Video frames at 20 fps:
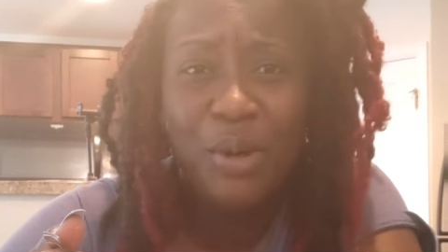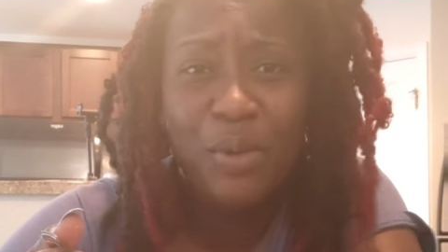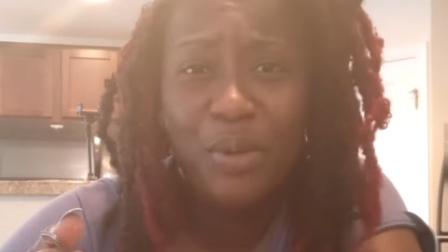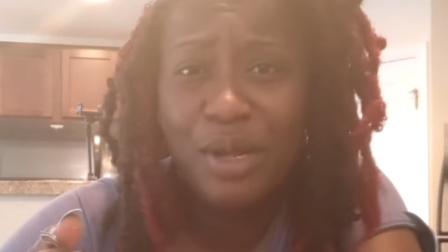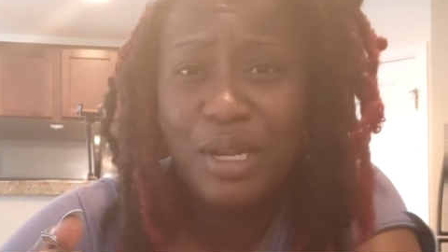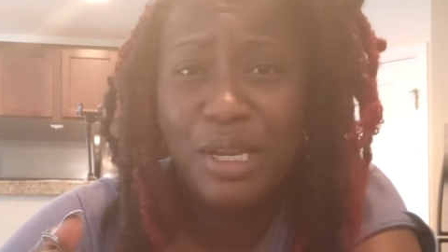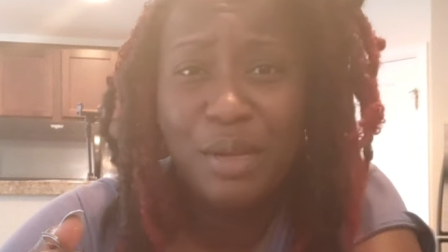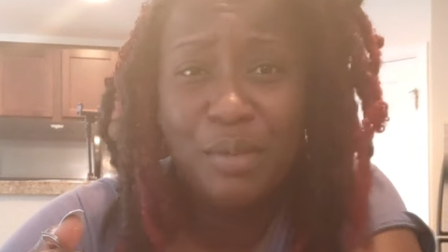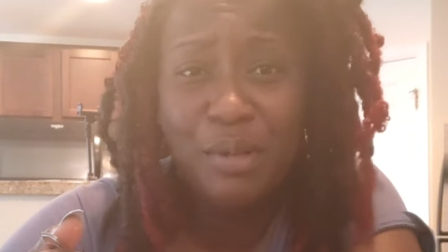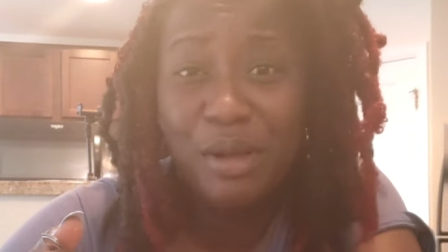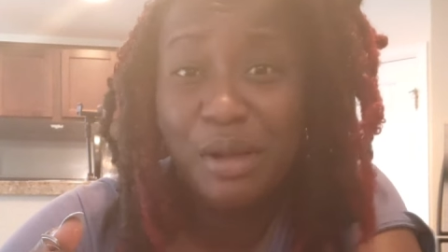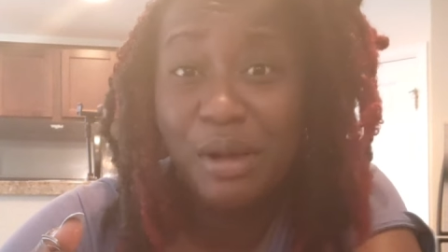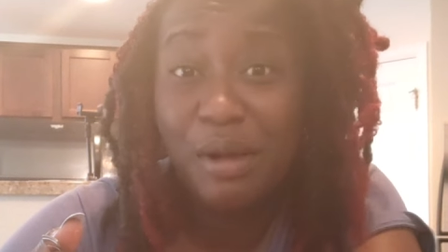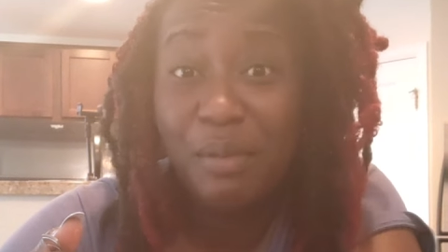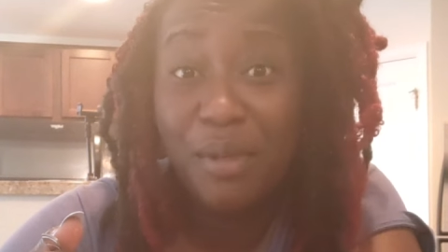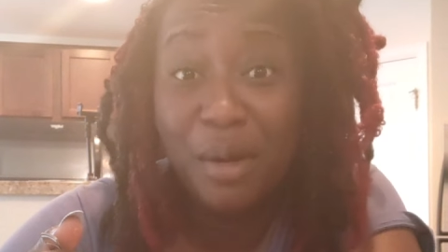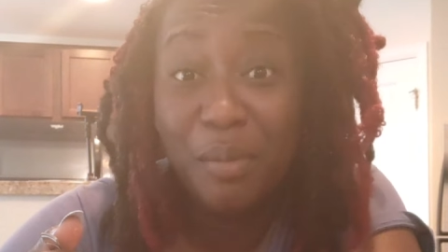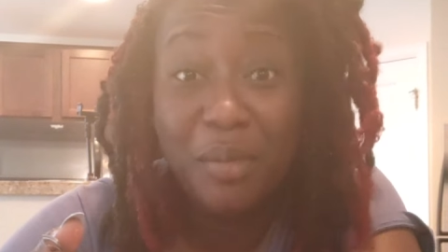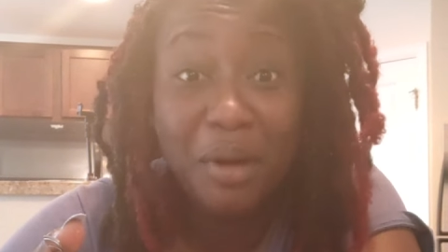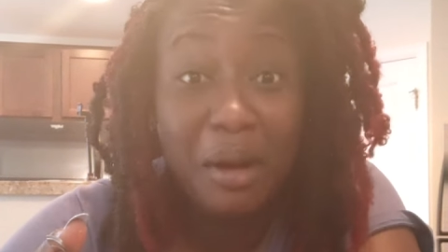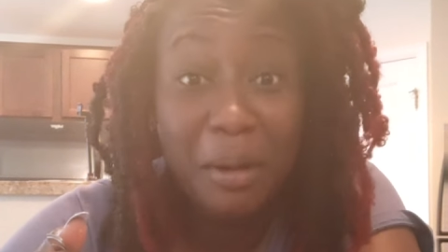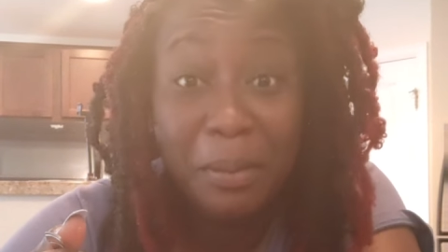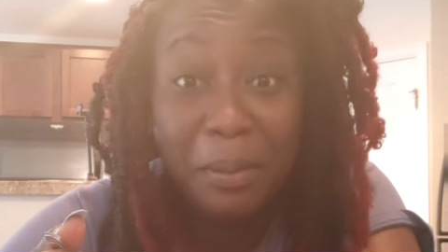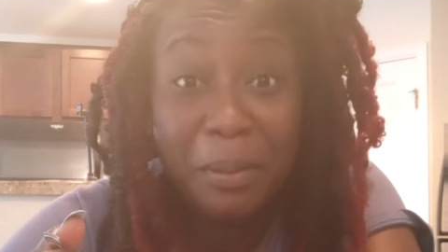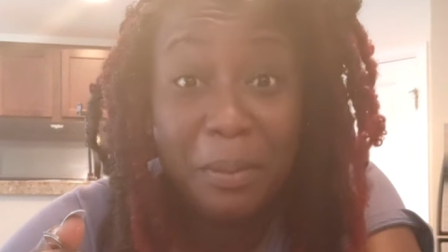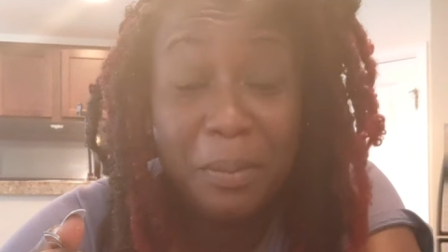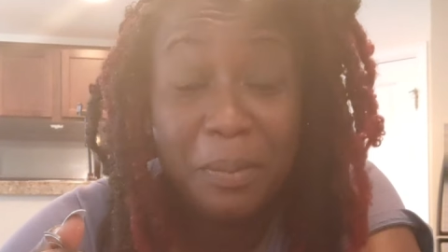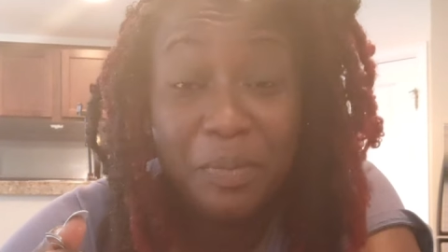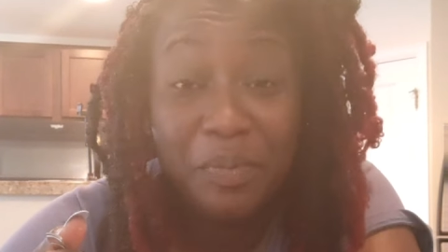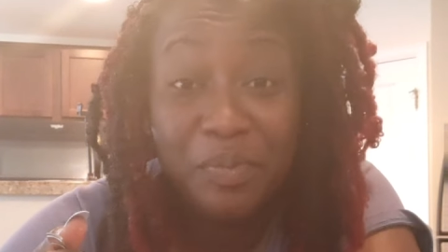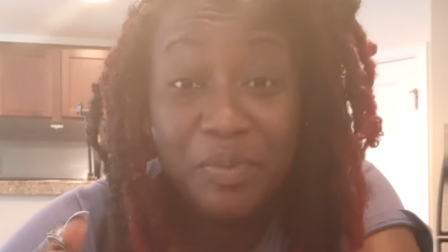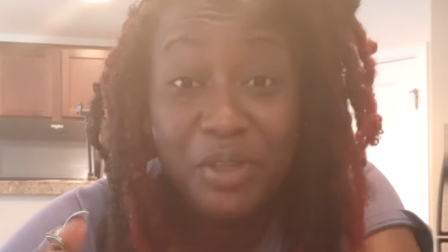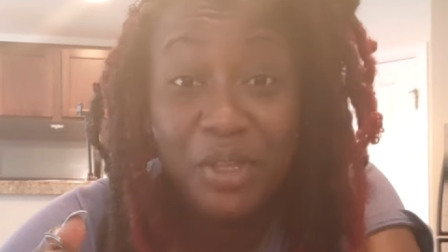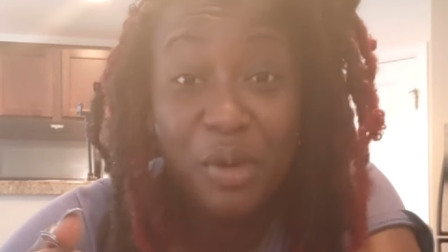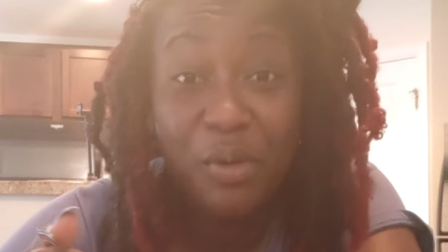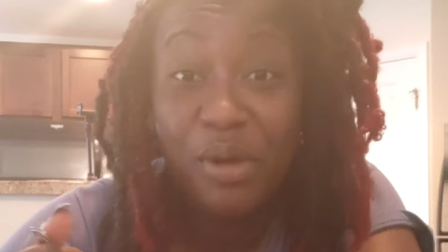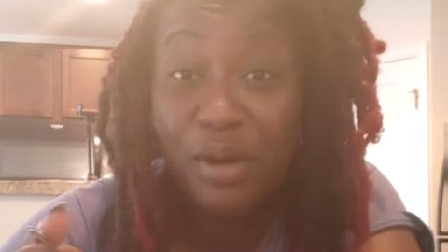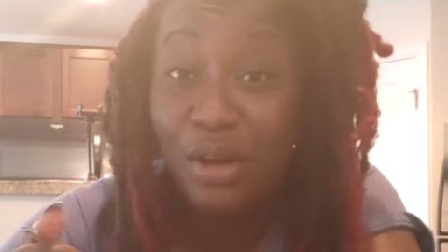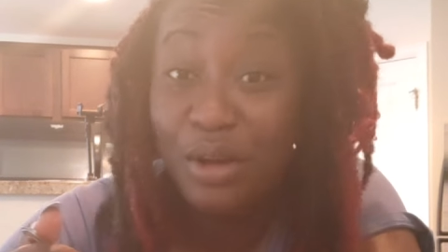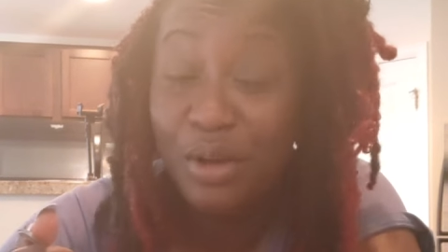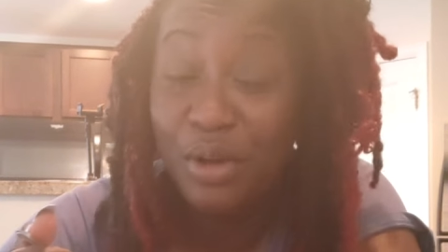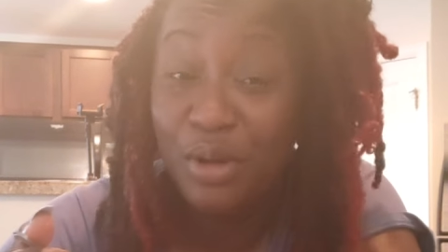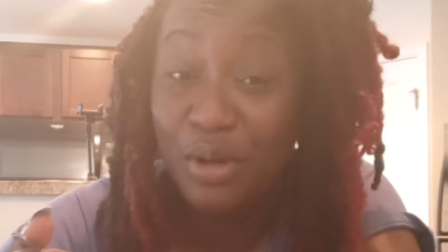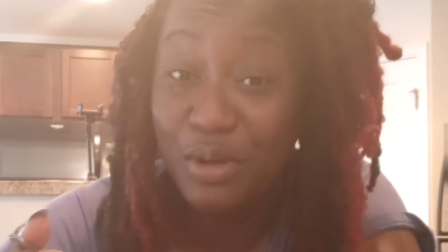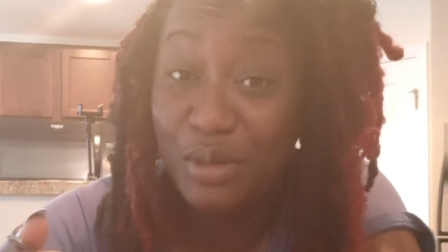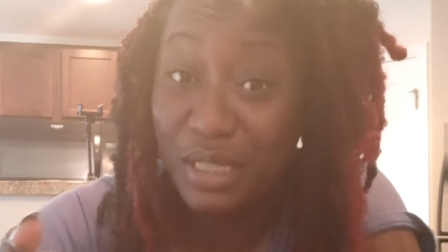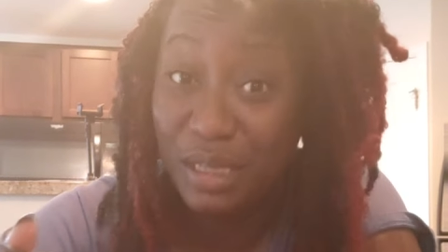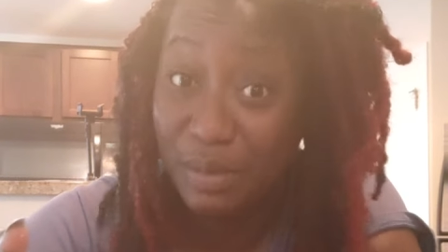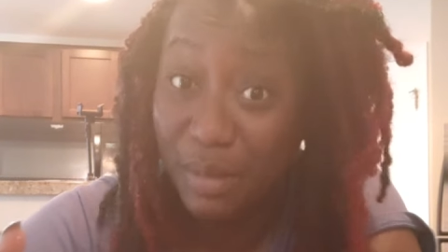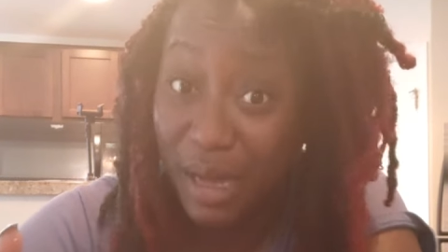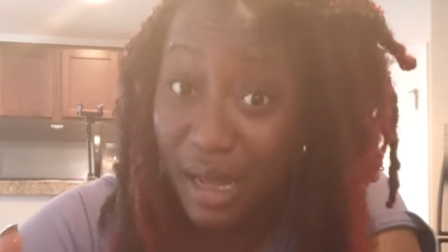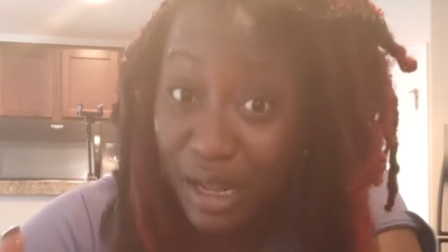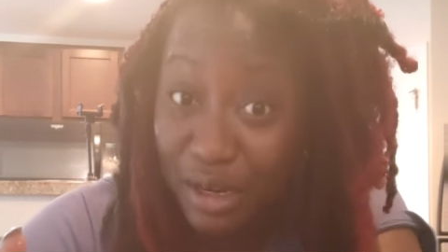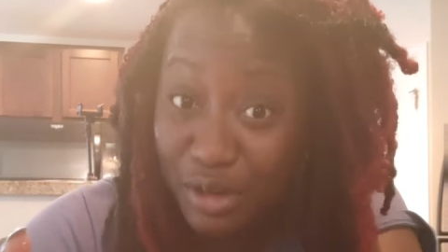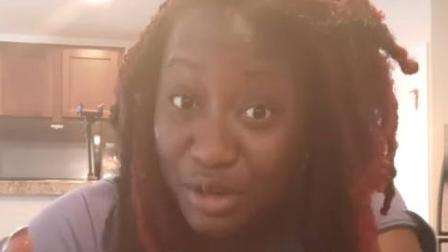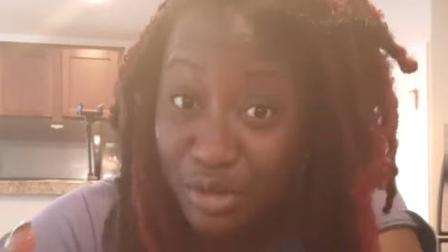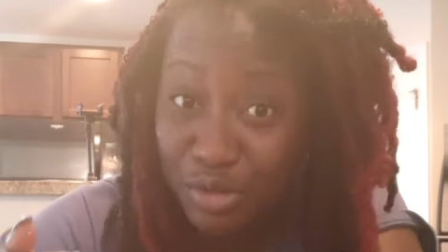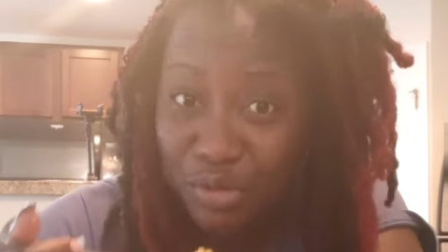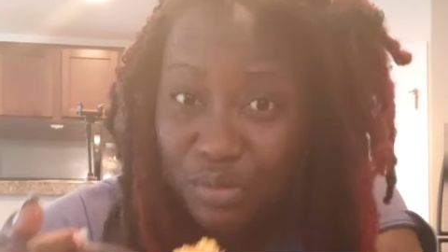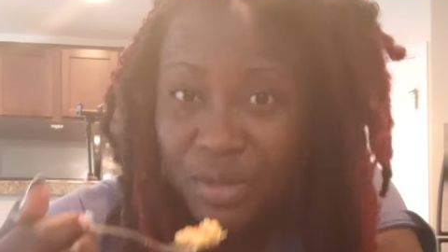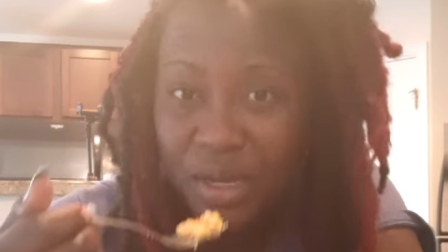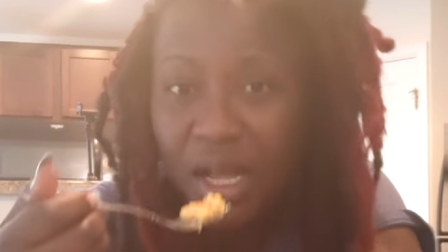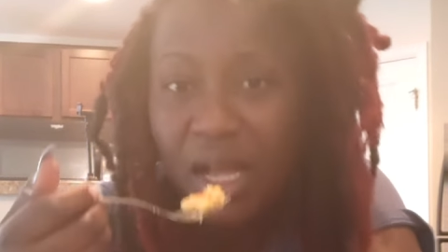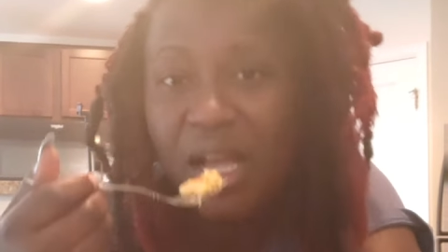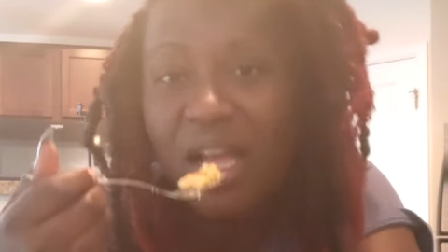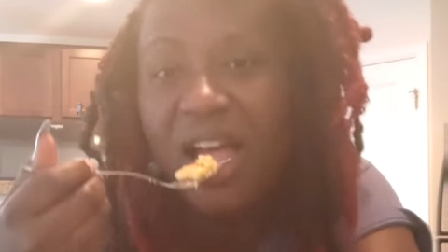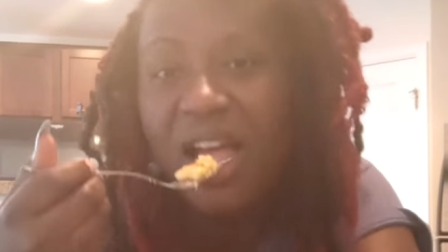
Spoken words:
When you become a mom, you want to go use the bathroom.